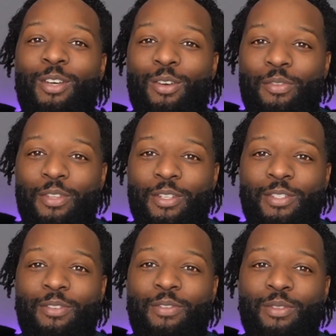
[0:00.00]
cover
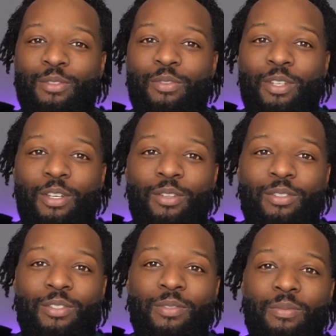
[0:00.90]
this in future
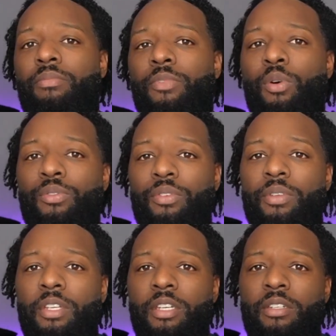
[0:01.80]
videos. You also
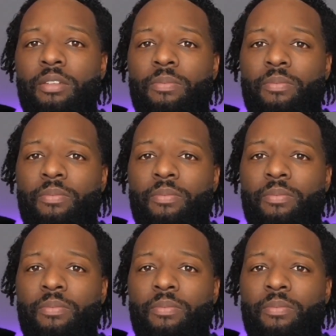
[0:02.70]
need